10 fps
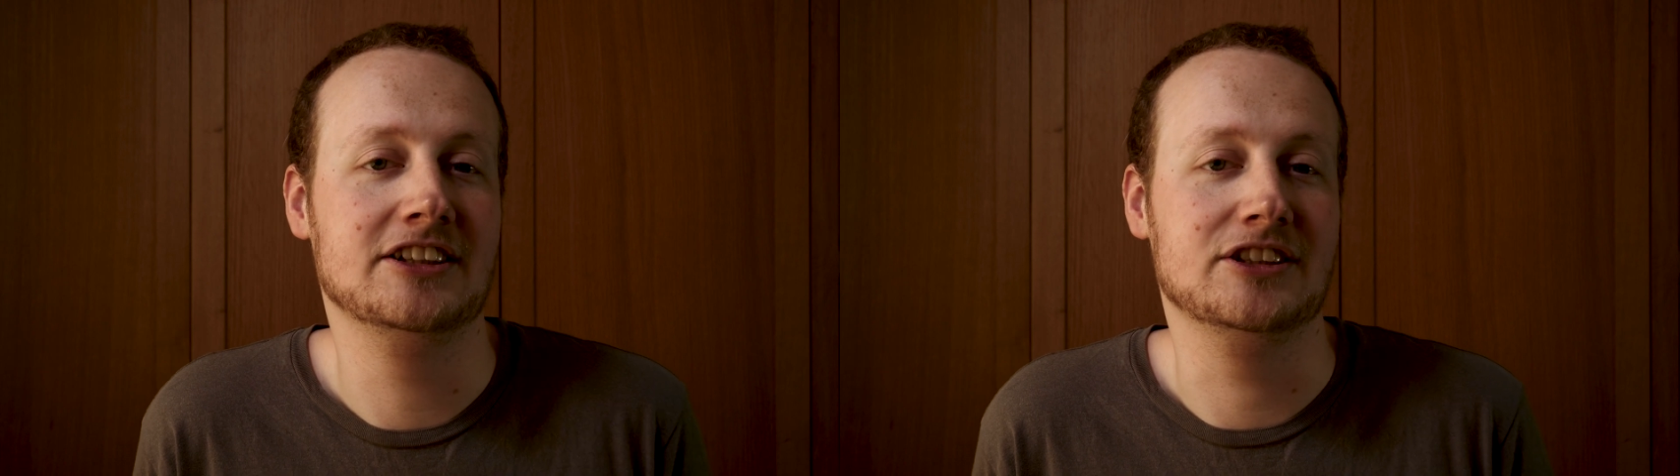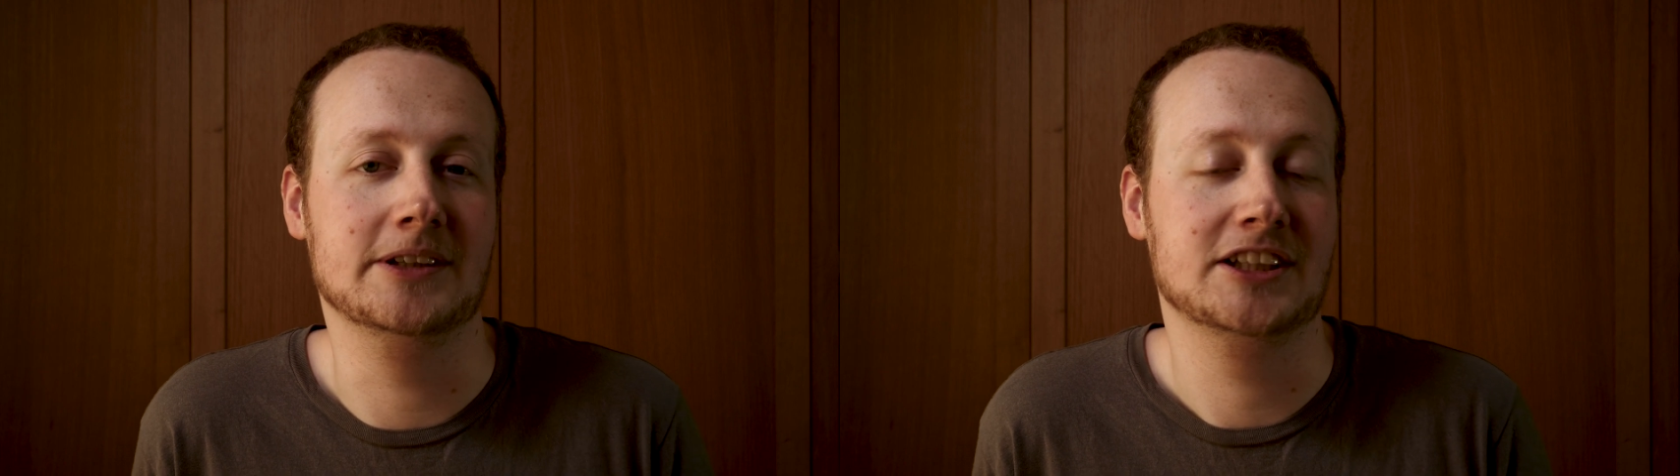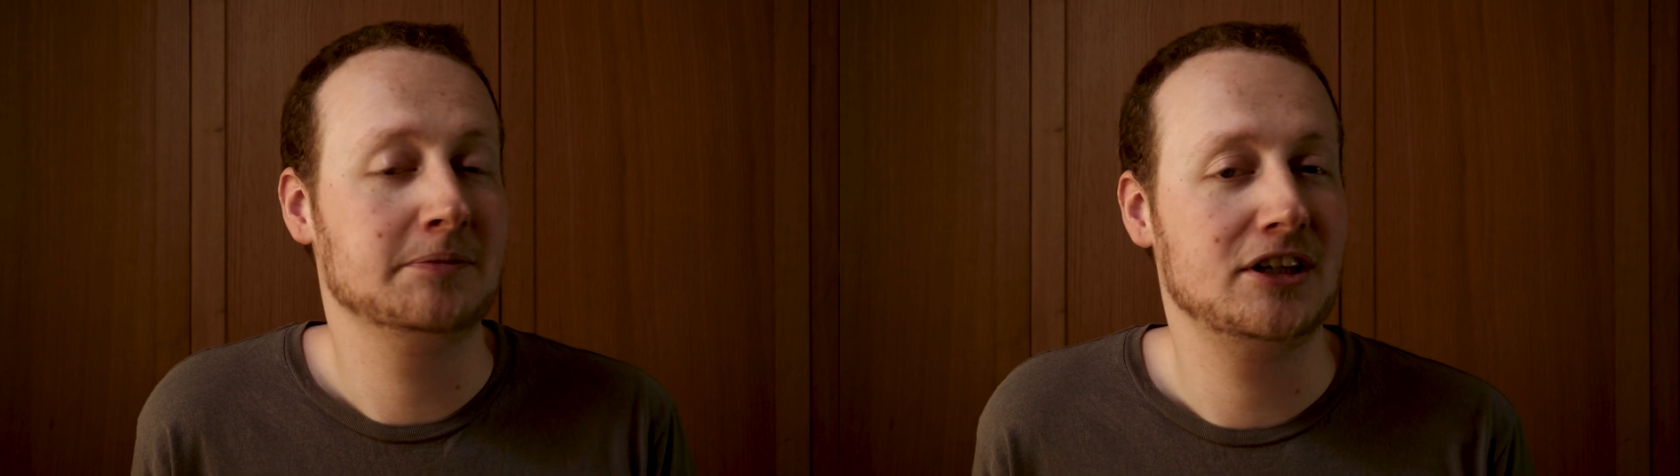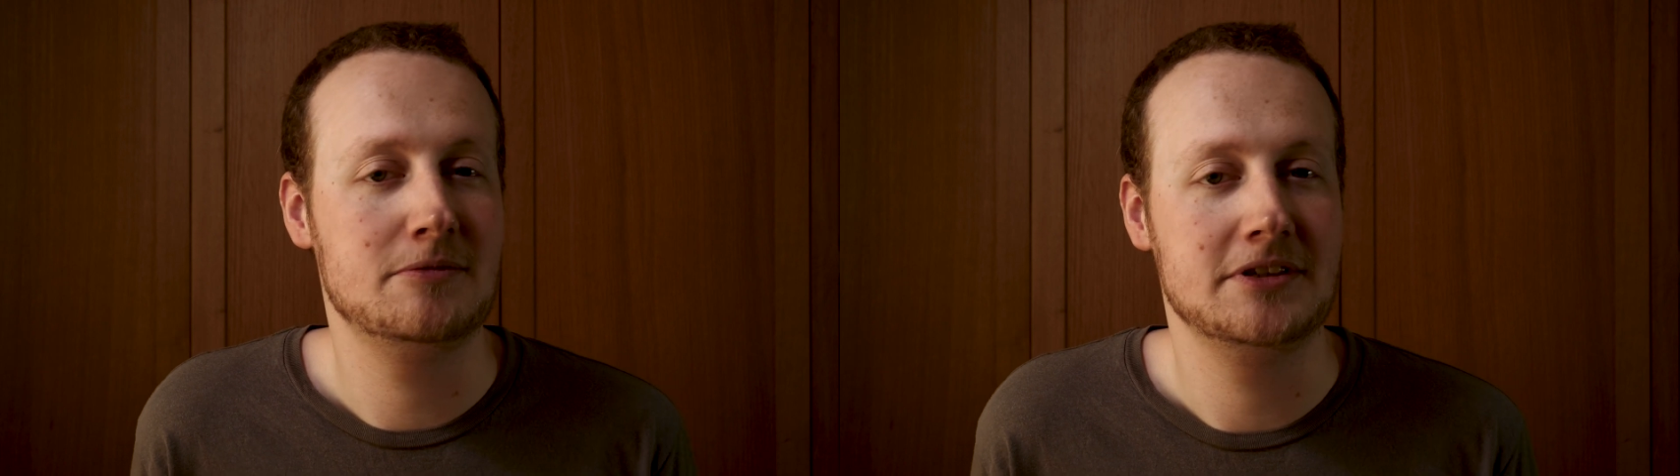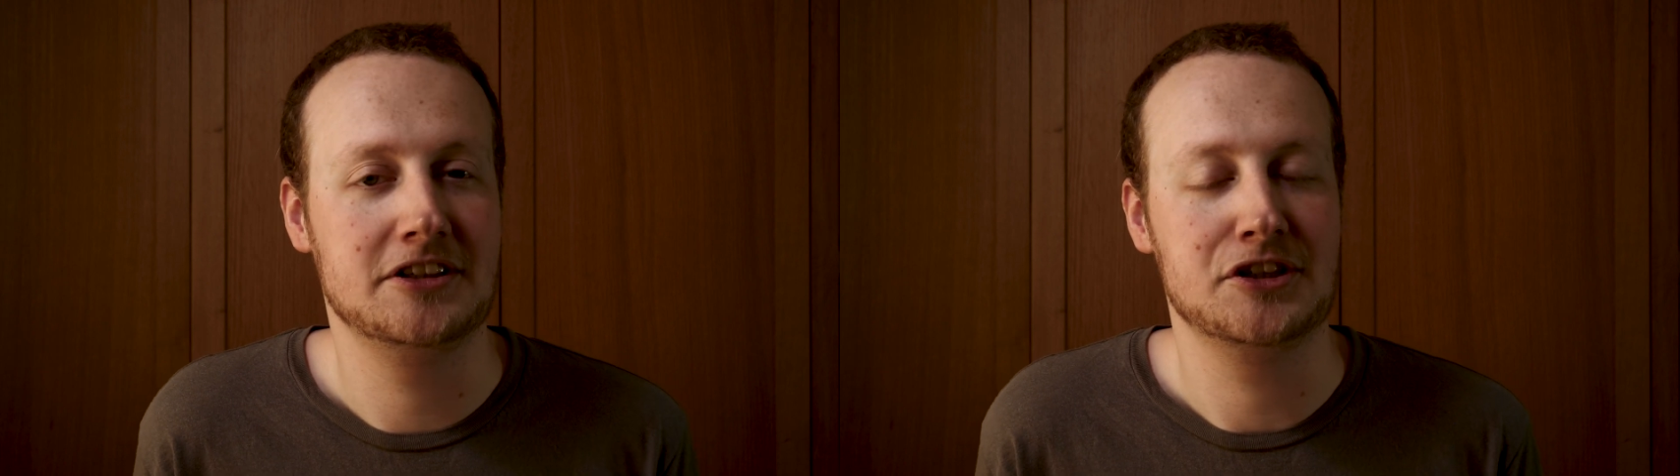to
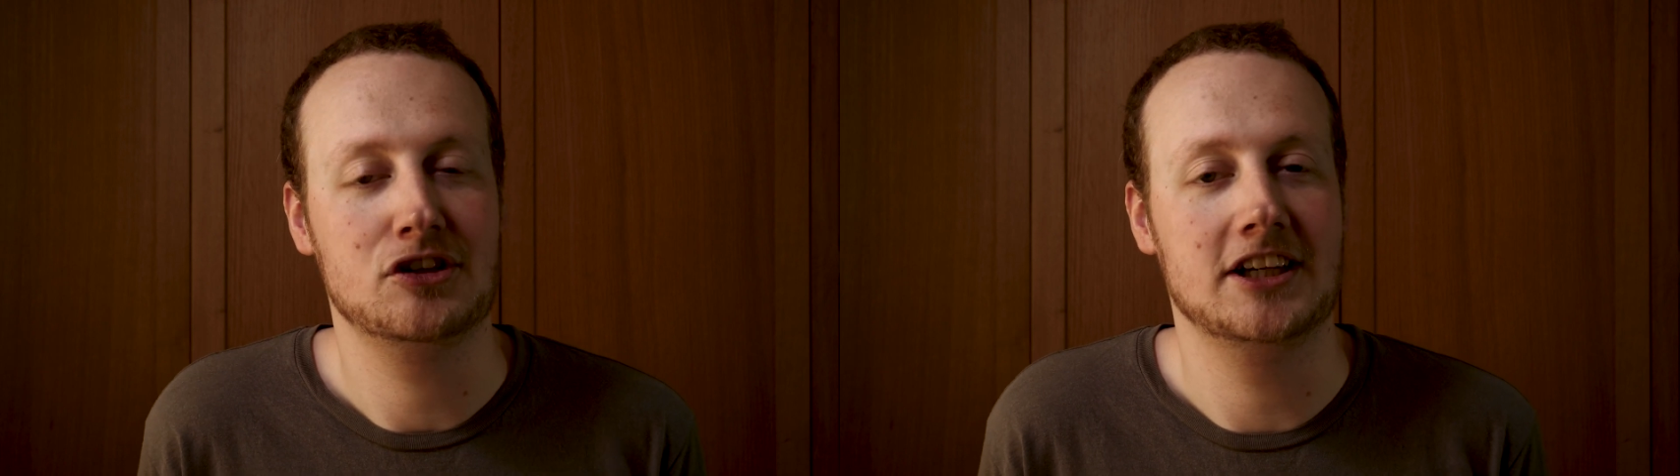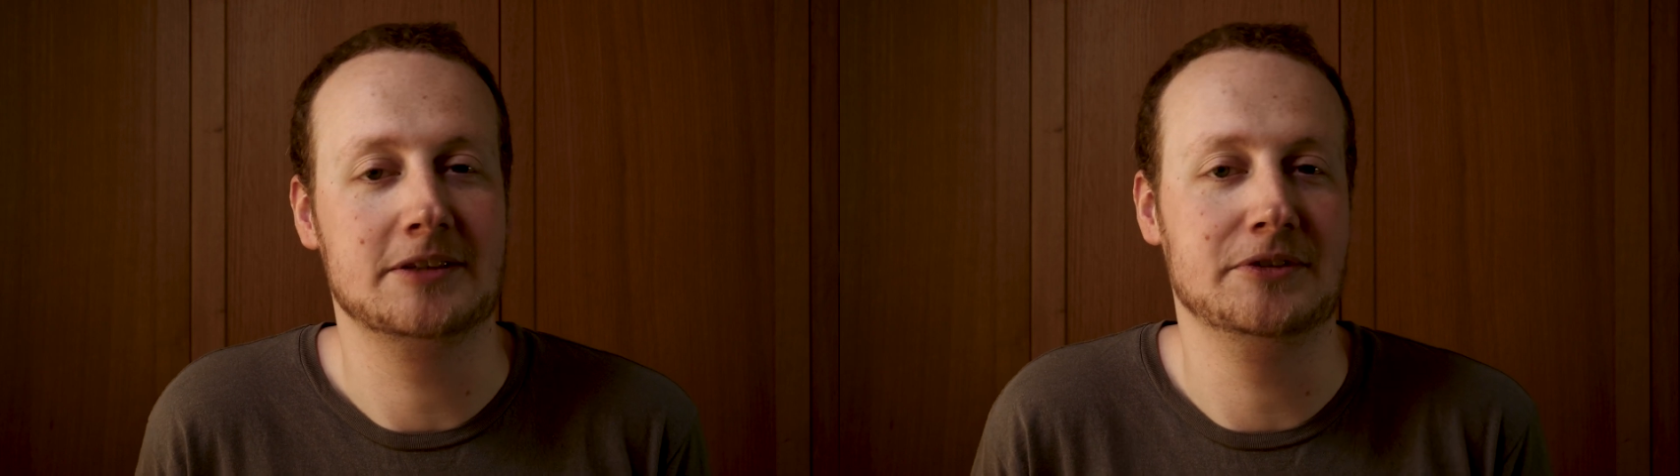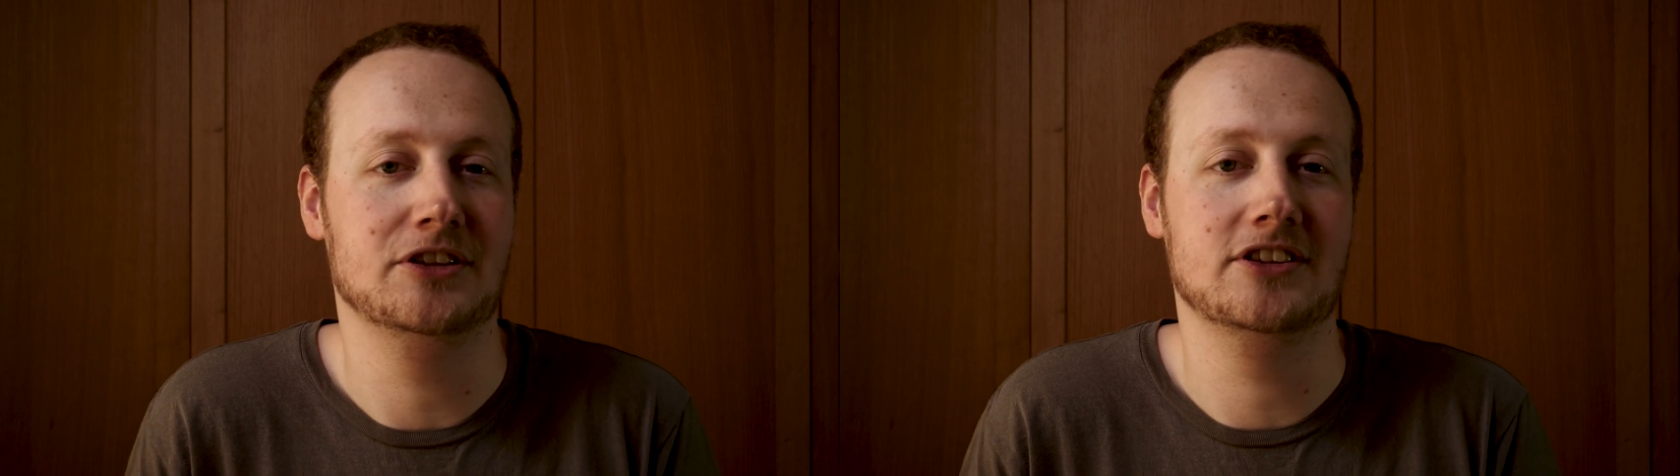experiment and try out some new